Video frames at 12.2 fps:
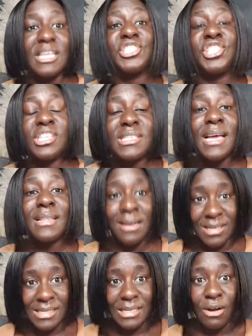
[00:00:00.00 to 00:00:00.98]
they cheated
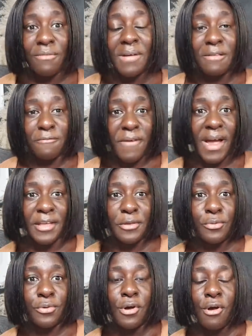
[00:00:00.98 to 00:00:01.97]
herself and
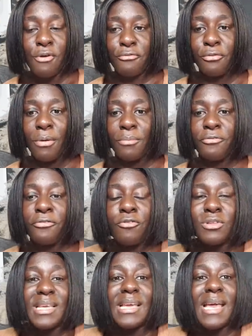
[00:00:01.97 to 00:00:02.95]
Vinyl from
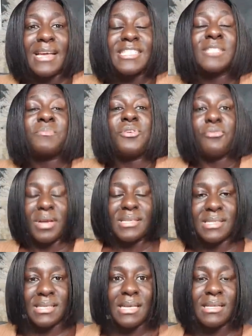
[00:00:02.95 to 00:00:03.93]
fully
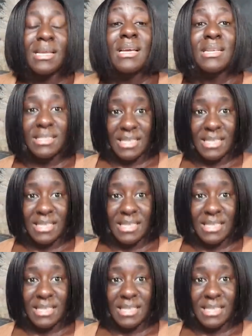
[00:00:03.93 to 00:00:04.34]
experiencing